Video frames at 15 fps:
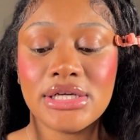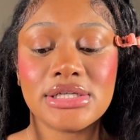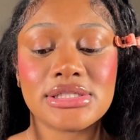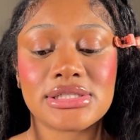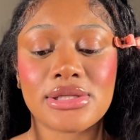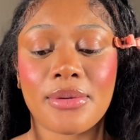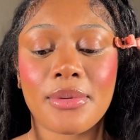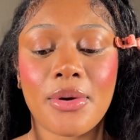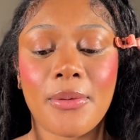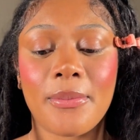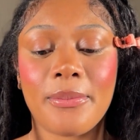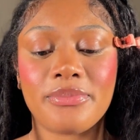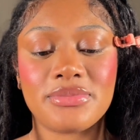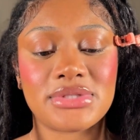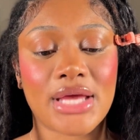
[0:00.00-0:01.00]
So I'm going
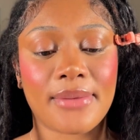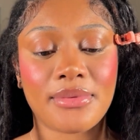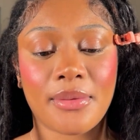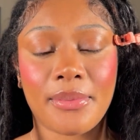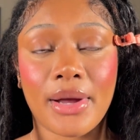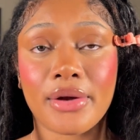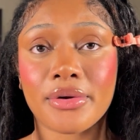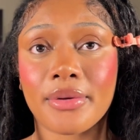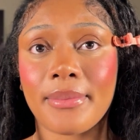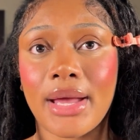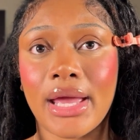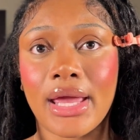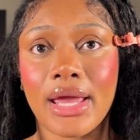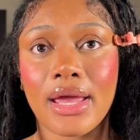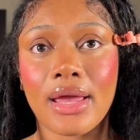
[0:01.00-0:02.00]
to tap the powder in my
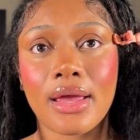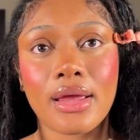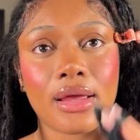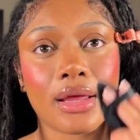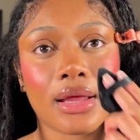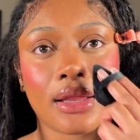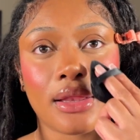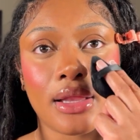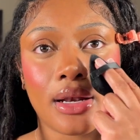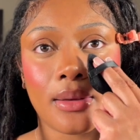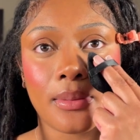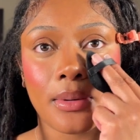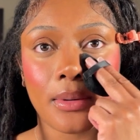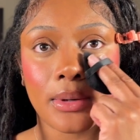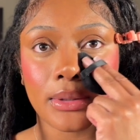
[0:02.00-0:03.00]
hand, and then
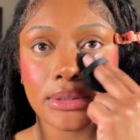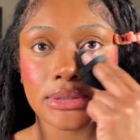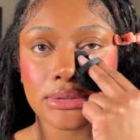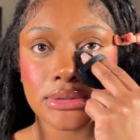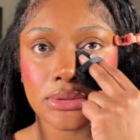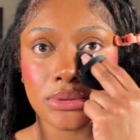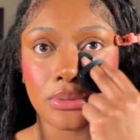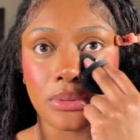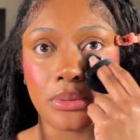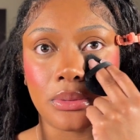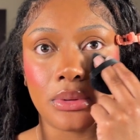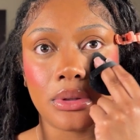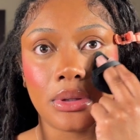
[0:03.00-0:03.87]
I'm going to,